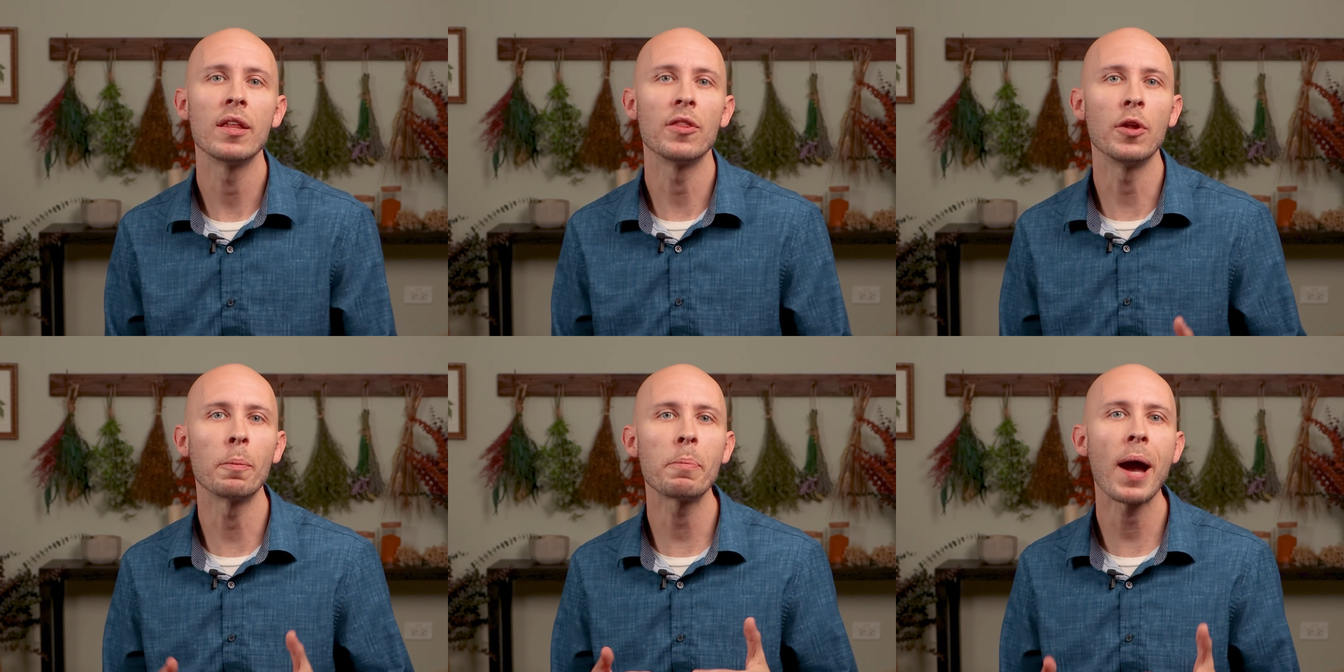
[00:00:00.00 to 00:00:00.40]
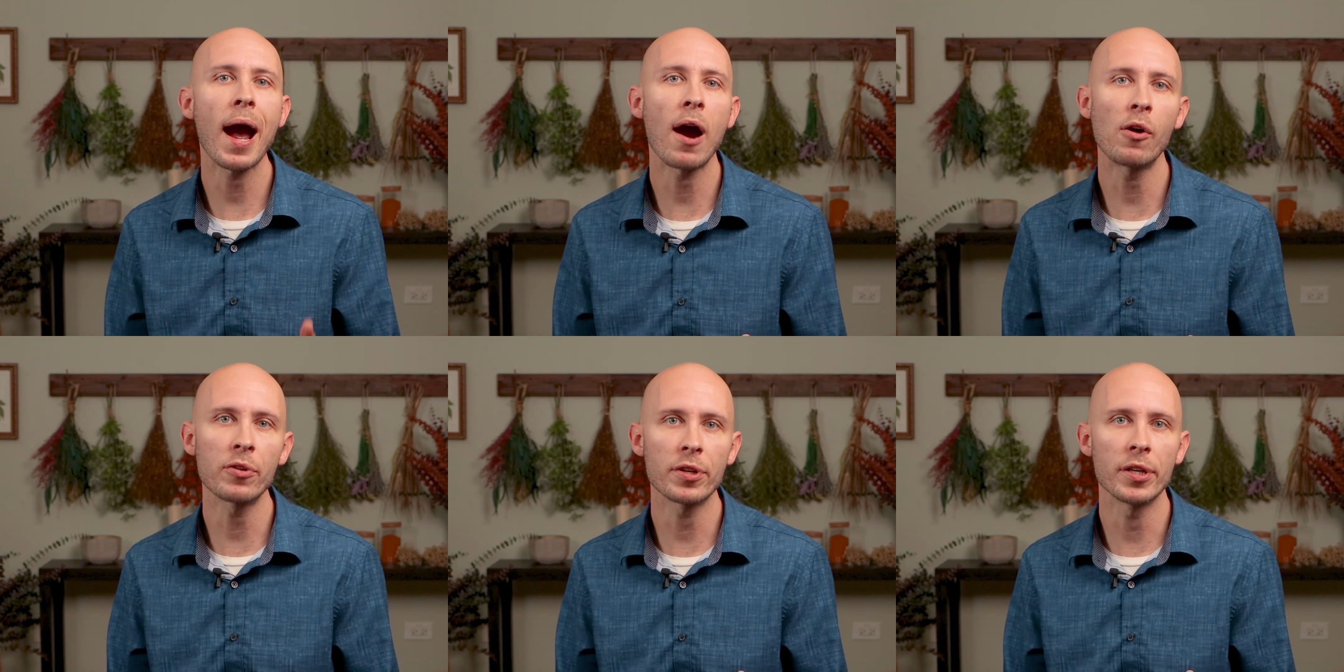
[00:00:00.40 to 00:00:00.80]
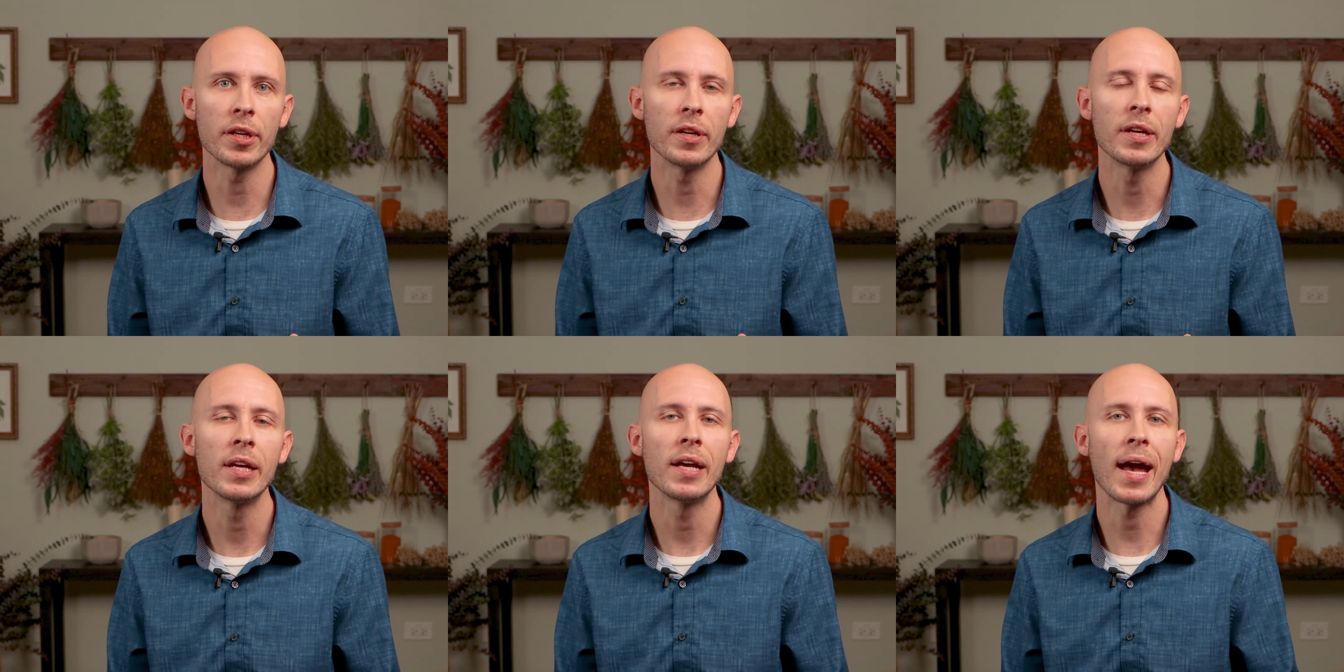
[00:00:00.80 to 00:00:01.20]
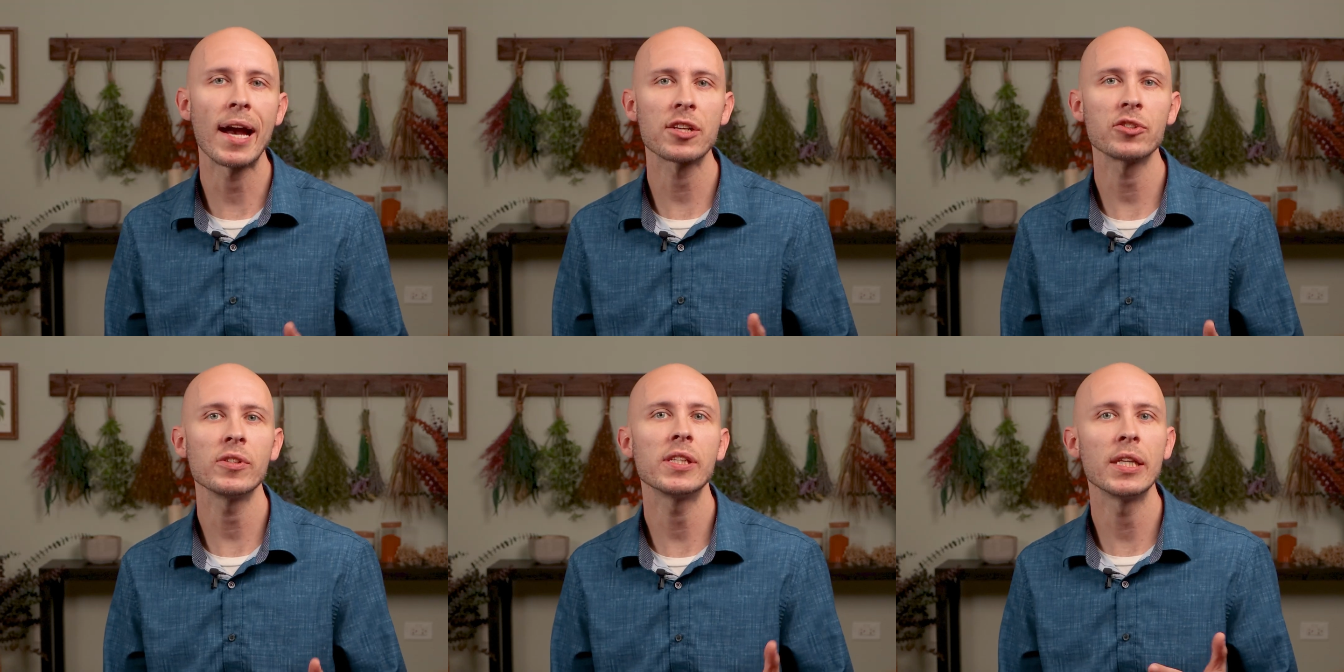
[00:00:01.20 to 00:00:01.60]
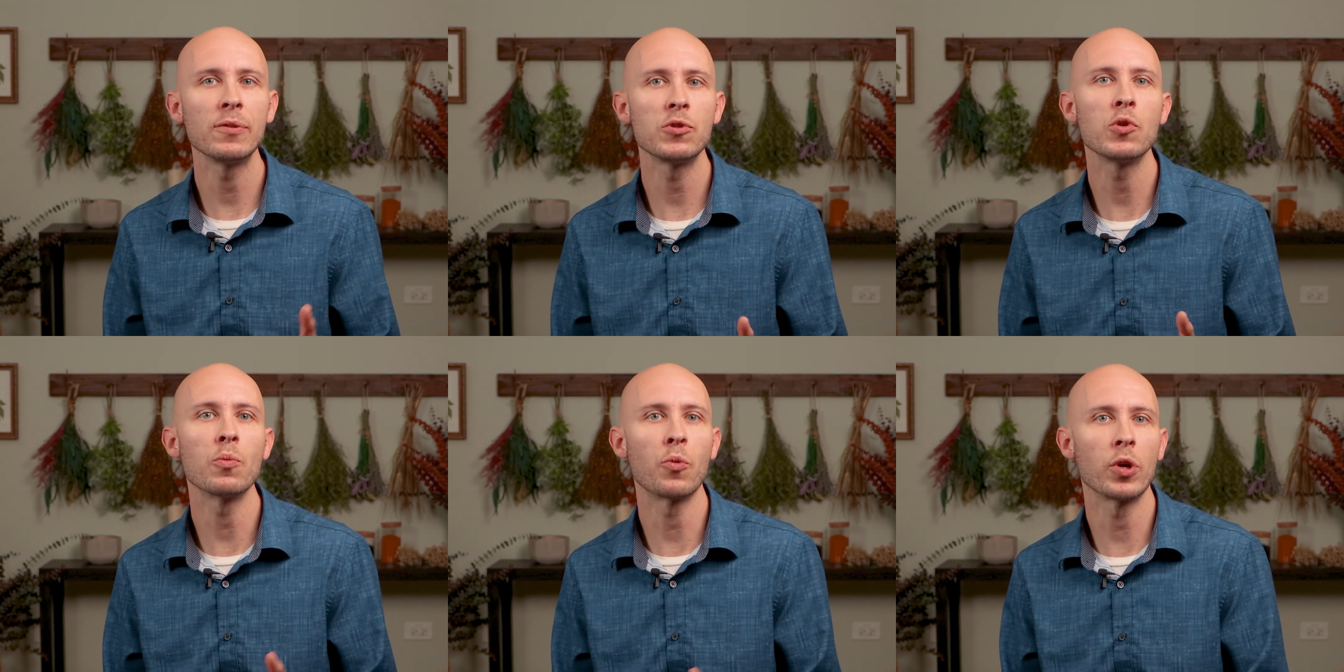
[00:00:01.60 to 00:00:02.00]
the powder actually
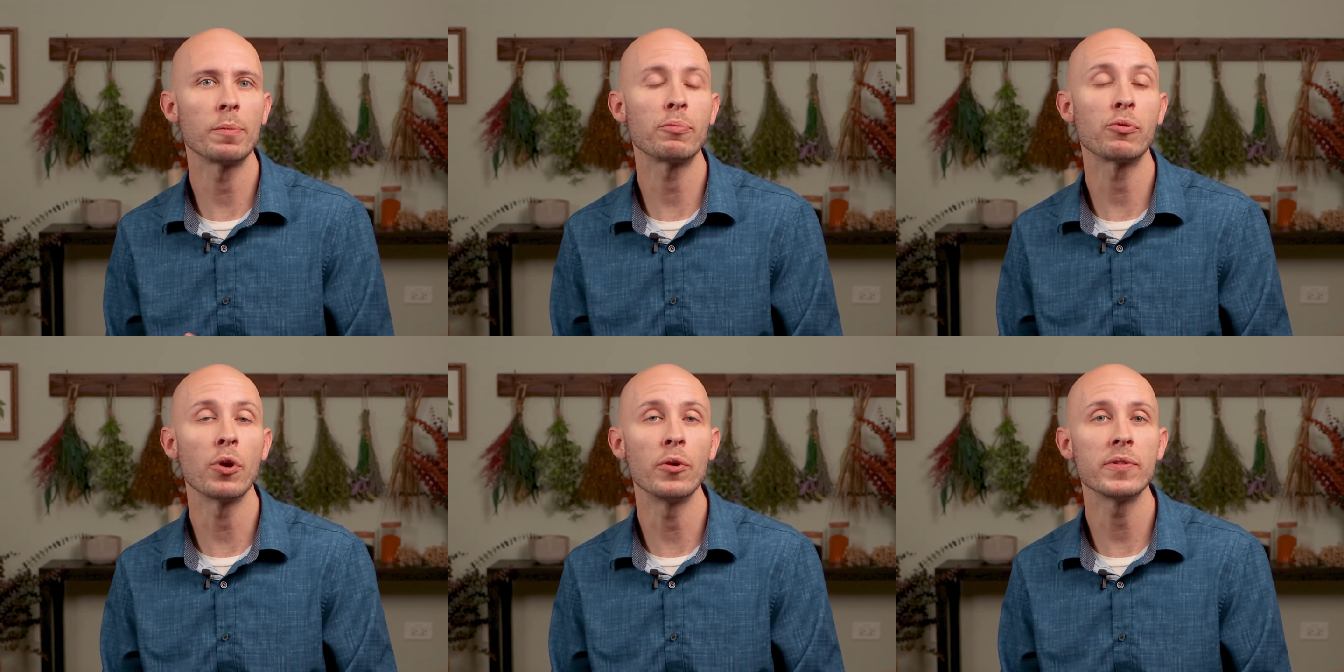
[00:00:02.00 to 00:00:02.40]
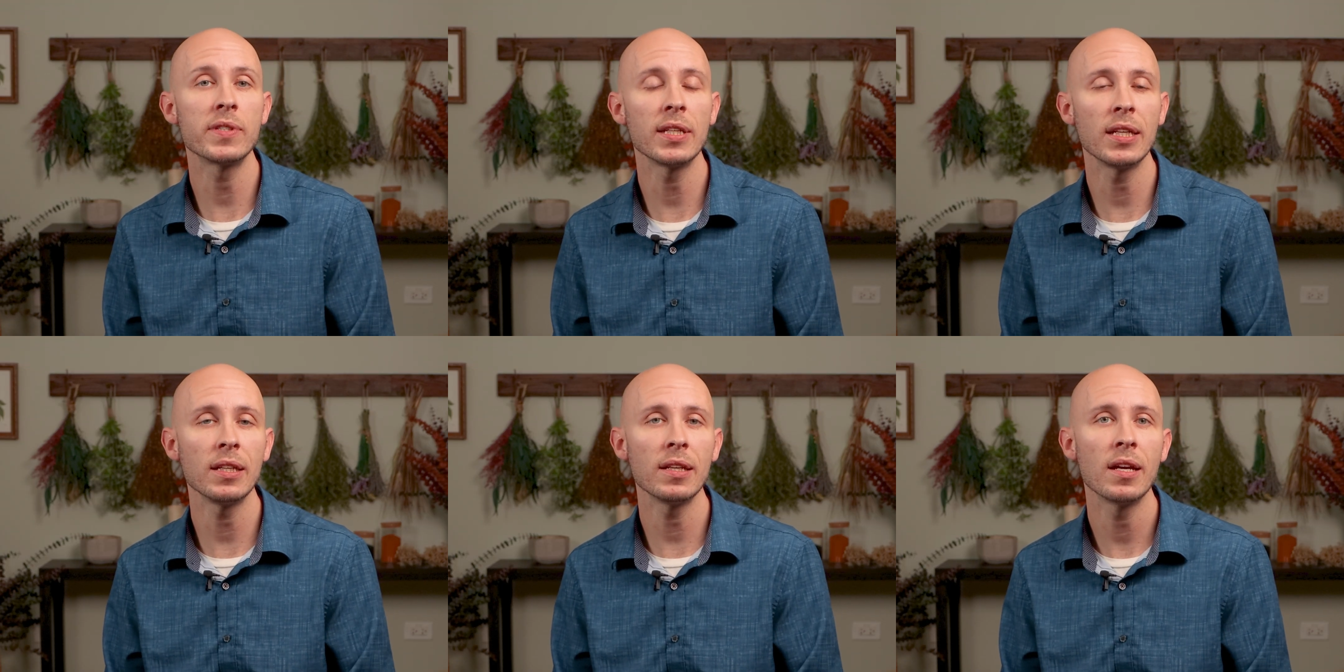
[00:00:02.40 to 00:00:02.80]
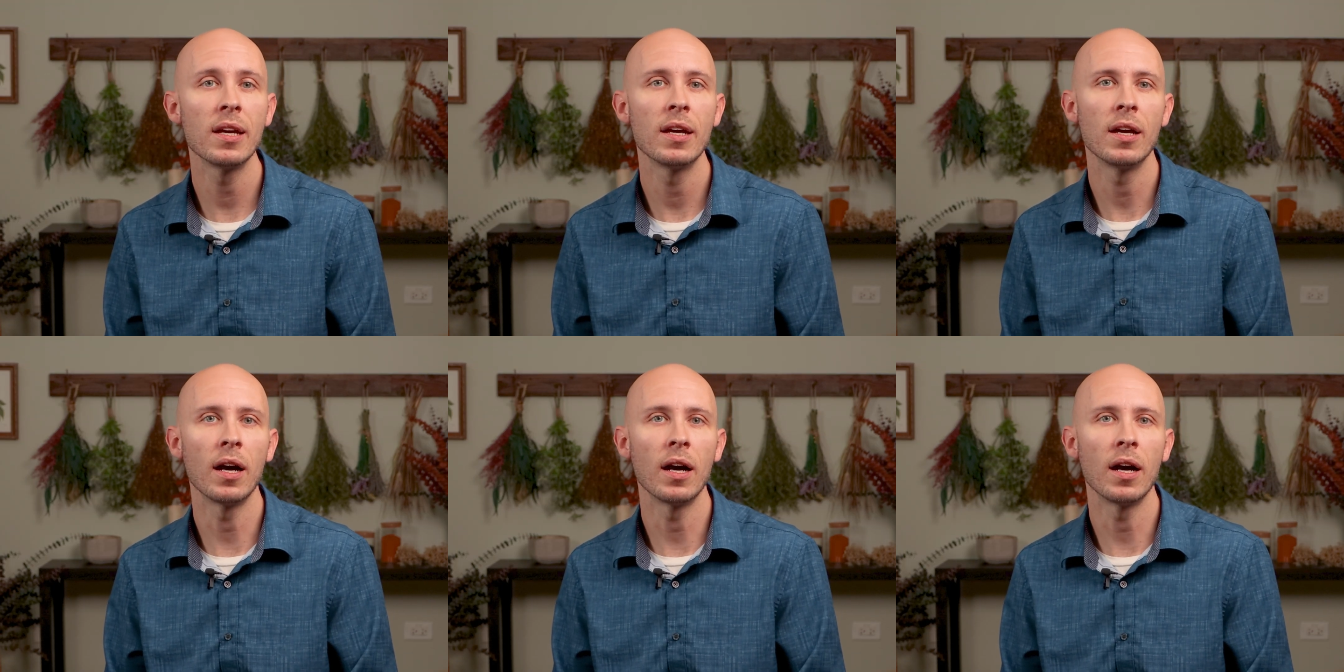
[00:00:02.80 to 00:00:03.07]
gives you more protein